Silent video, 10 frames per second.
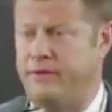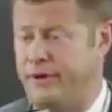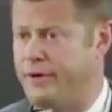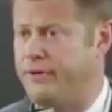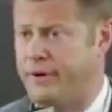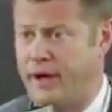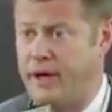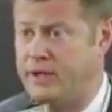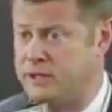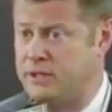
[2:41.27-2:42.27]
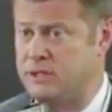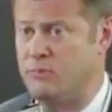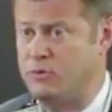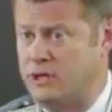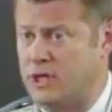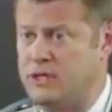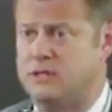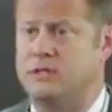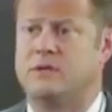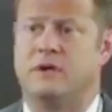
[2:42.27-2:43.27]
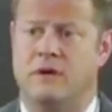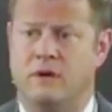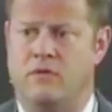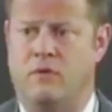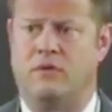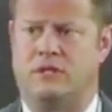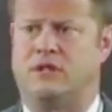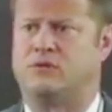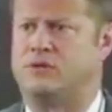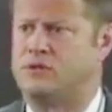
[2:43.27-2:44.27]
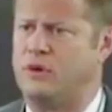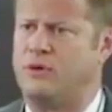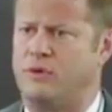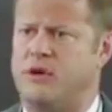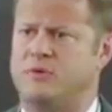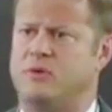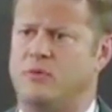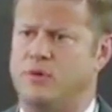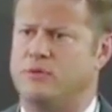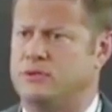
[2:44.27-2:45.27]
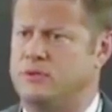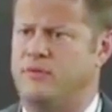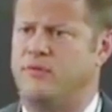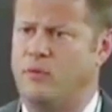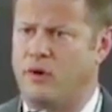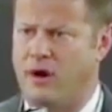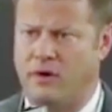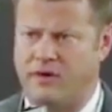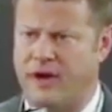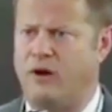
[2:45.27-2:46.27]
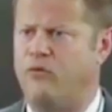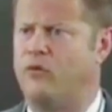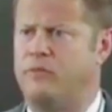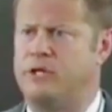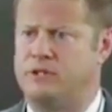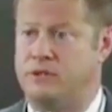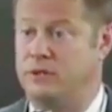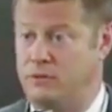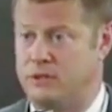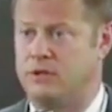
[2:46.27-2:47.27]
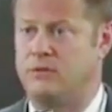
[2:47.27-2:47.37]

They are the highest in most cases for sexual assault and harassment and murders for our entire formation, the U.S.